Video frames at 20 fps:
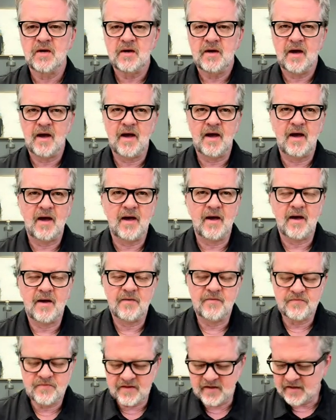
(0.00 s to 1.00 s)

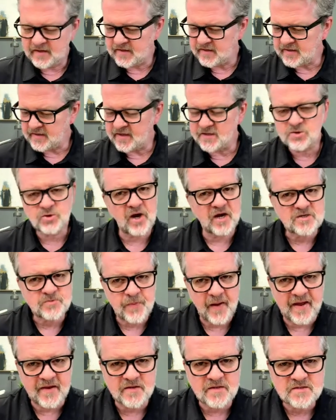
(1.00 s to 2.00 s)
the Trash
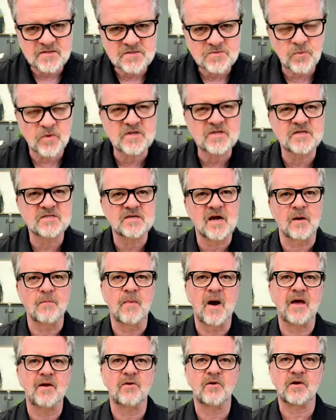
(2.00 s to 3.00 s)
Pandas, which is our
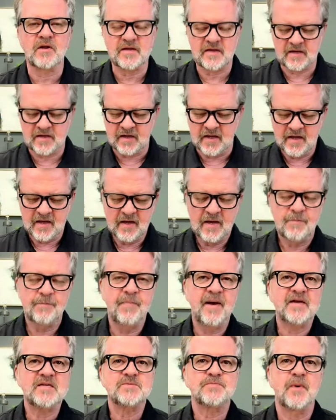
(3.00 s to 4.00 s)
minor league
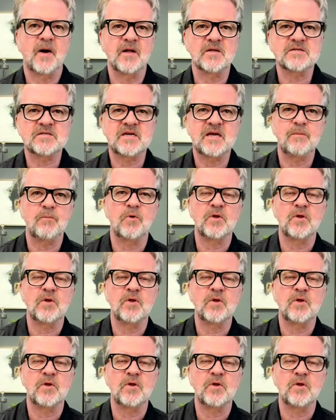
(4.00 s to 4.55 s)
baseball team.